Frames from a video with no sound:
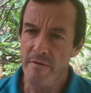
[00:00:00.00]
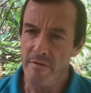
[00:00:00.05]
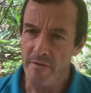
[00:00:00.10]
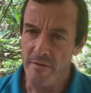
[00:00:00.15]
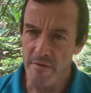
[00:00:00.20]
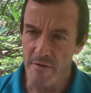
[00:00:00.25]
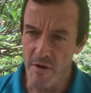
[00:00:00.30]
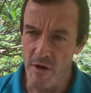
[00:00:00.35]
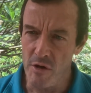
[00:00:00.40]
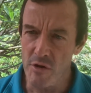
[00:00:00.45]

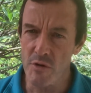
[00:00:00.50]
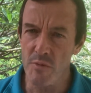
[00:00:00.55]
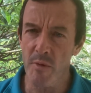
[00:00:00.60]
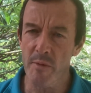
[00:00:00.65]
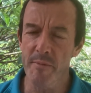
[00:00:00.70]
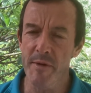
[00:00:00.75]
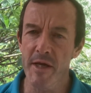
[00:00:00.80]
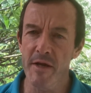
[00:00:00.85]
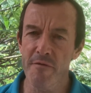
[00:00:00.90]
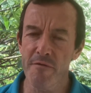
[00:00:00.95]
those will
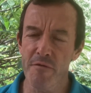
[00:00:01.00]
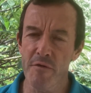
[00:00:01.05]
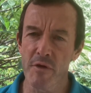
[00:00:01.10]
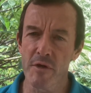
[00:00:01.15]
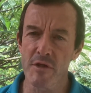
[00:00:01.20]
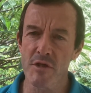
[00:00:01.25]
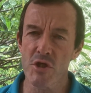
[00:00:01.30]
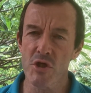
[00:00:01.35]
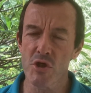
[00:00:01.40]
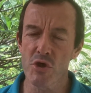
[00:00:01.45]
be
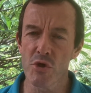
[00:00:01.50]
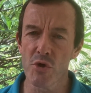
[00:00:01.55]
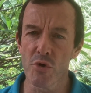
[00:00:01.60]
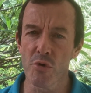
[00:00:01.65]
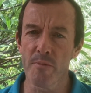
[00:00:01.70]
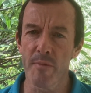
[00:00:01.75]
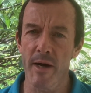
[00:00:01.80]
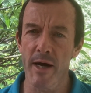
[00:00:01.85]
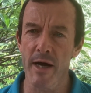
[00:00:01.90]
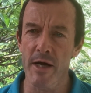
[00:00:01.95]
influenced too
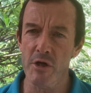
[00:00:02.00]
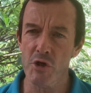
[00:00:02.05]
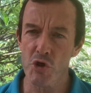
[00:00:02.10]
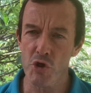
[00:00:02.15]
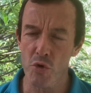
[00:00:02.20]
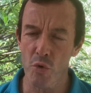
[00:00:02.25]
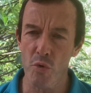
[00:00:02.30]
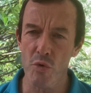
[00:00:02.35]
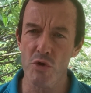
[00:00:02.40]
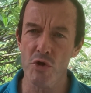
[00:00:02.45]
by
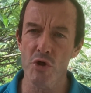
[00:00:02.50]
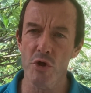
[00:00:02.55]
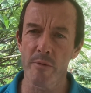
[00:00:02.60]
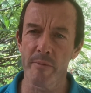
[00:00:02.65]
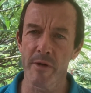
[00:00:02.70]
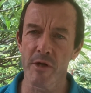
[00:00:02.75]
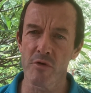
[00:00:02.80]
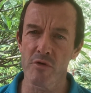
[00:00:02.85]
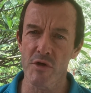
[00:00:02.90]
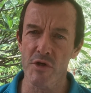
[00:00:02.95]
short-term
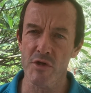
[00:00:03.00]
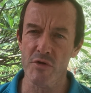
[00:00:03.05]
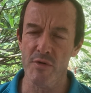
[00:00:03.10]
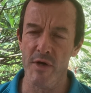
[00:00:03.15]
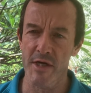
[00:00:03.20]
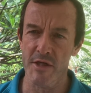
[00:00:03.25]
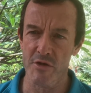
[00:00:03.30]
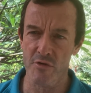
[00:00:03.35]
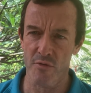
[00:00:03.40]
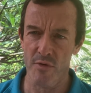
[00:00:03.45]
interest
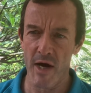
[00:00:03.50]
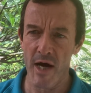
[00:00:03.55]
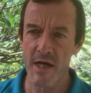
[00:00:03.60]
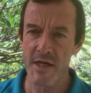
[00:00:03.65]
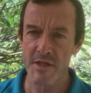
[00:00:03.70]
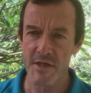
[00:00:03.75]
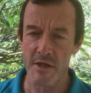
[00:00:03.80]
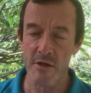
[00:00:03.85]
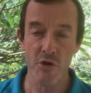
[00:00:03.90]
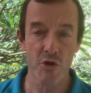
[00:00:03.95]
rates
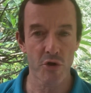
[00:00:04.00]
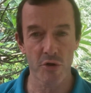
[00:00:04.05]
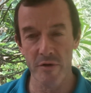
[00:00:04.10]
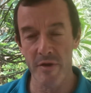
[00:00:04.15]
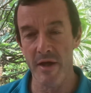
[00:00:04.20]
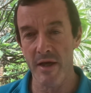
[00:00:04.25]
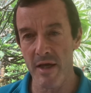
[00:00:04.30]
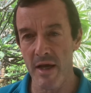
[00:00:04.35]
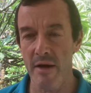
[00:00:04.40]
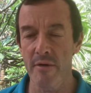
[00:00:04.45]
rising, should they
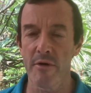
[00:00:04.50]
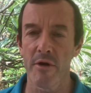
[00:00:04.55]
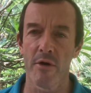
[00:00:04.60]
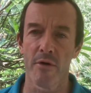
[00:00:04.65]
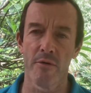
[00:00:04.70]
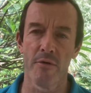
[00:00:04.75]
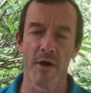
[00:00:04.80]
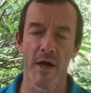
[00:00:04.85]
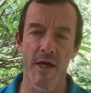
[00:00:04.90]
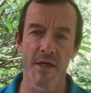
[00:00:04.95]
carry
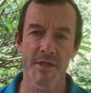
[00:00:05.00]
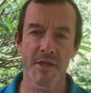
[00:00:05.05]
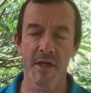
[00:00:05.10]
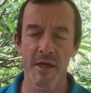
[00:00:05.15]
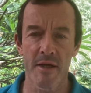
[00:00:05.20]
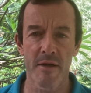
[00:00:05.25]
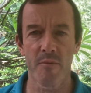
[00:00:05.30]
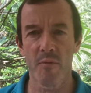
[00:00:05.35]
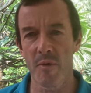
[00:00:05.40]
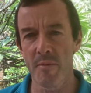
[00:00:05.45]
on rising,
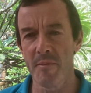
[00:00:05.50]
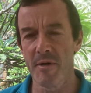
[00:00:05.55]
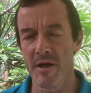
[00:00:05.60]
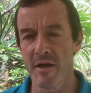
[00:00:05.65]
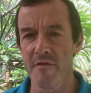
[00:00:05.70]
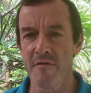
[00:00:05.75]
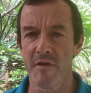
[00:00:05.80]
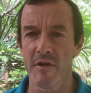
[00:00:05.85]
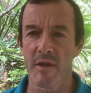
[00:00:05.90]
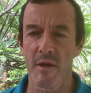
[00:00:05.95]
and we
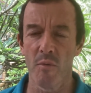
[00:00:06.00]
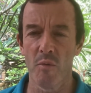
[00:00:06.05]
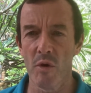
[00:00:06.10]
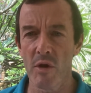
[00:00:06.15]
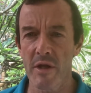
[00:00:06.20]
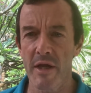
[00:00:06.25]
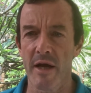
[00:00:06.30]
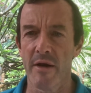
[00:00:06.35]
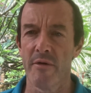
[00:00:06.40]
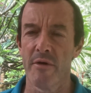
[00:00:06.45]
believe that they will
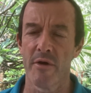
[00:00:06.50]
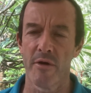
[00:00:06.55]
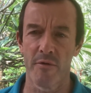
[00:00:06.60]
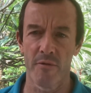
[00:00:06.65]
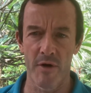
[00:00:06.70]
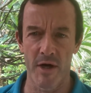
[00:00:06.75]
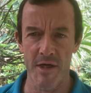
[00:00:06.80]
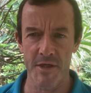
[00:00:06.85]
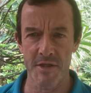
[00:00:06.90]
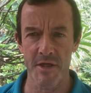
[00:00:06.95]
carry on
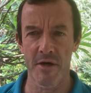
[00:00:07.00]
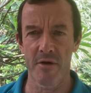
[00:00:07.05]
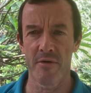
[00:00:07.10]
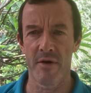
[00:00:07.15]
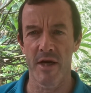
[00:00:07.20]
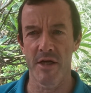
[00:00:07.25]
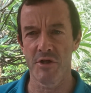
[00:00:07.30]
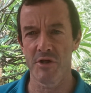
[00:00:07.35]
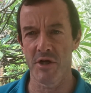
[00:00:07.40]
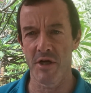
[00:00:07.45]
rising
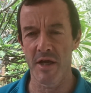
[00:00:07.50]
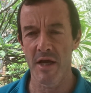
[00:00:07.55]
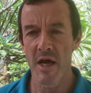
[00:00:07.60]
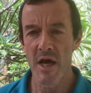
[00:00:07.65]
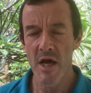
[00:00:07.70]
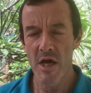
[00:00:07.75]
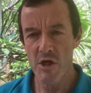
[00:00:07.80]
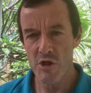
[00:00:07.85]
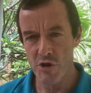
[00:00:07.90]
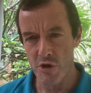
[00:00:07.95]
gradually
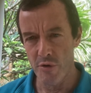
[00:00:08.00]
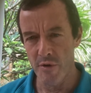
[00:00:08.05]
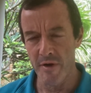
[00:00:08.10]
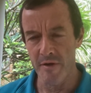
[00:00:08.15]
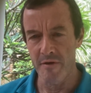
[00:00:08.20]
during